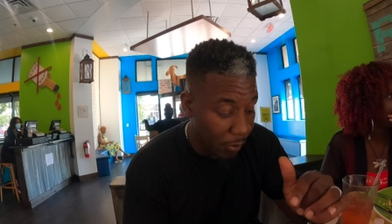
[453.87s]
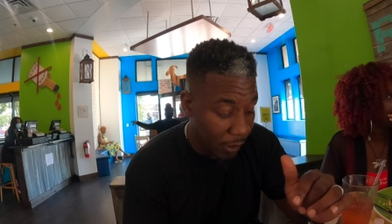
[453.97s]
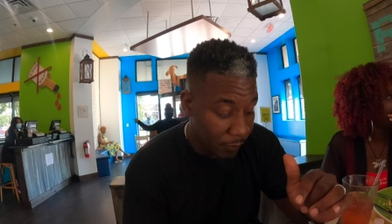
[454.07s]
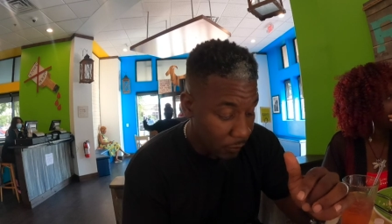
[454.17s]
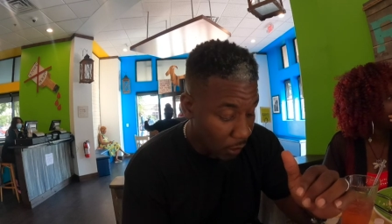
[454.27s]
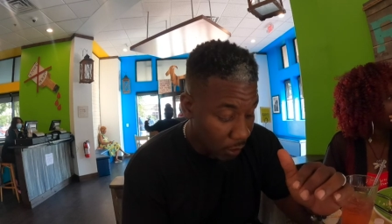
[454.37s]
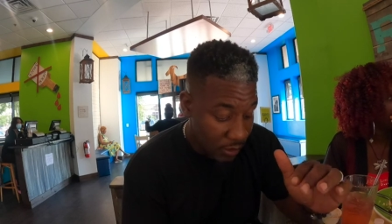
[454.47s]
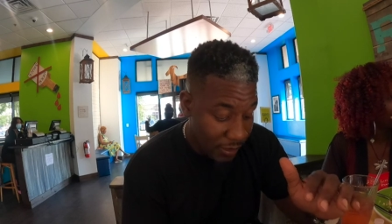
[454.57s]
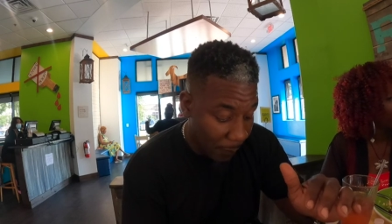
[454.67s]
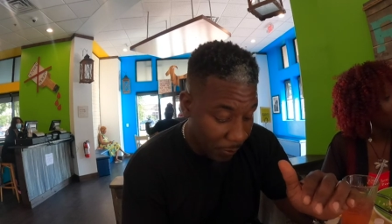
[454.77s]
But
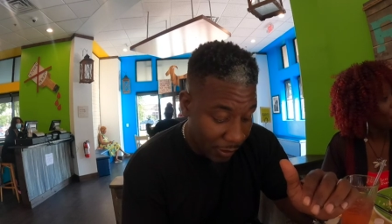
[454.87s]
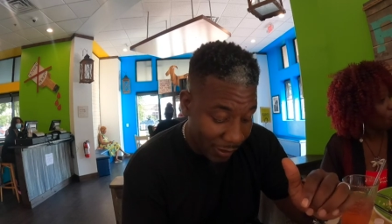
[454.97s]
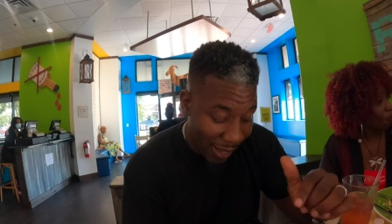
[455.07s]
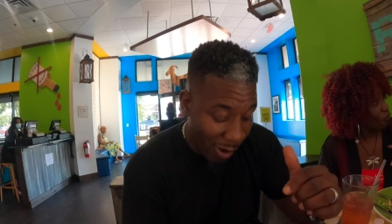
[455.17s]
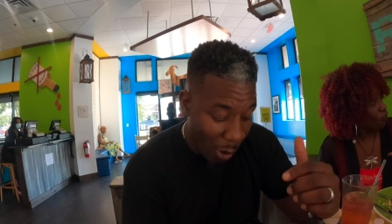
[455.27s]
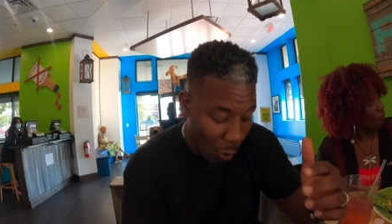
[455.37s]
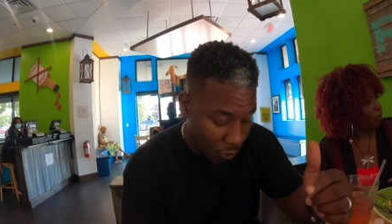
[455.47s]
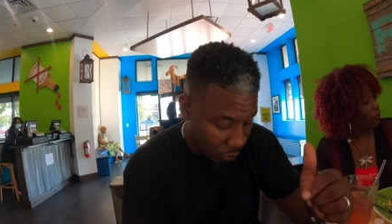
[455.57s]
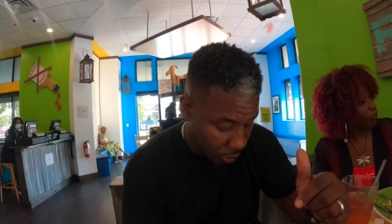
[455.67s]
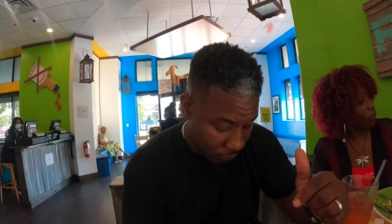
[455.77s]
snapper, it got
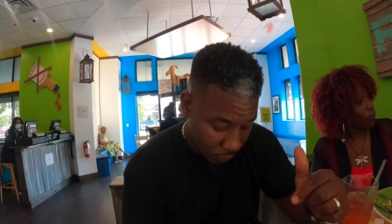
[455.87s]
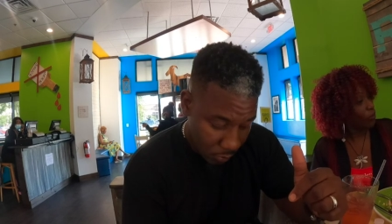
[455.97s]
okra,